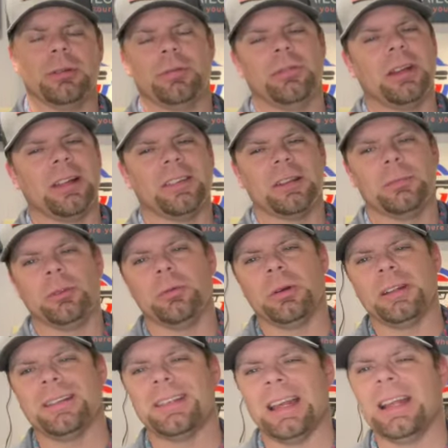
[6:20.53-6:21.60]
If you got something you
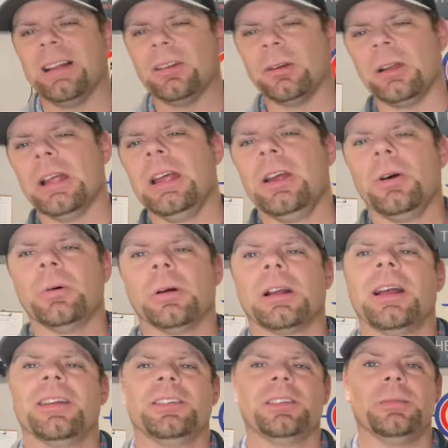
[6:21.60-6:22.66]
want tailored or
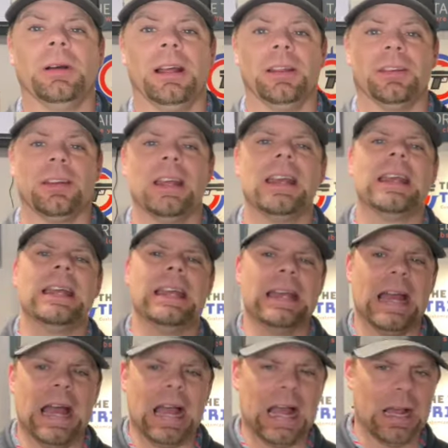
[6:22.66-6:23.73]
customized,
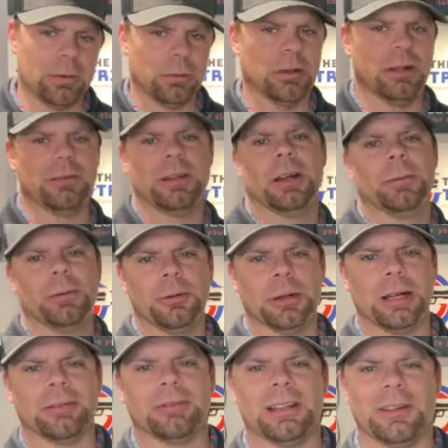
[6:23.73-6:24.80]
I would love to help you
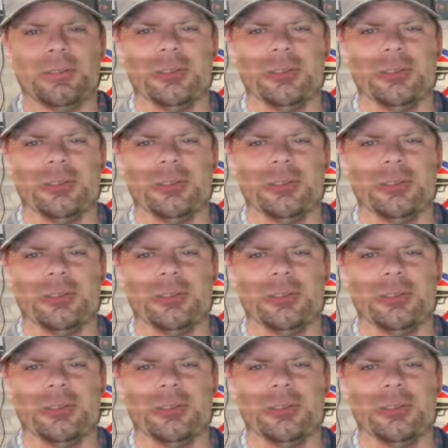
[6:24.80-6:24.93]
out. Have a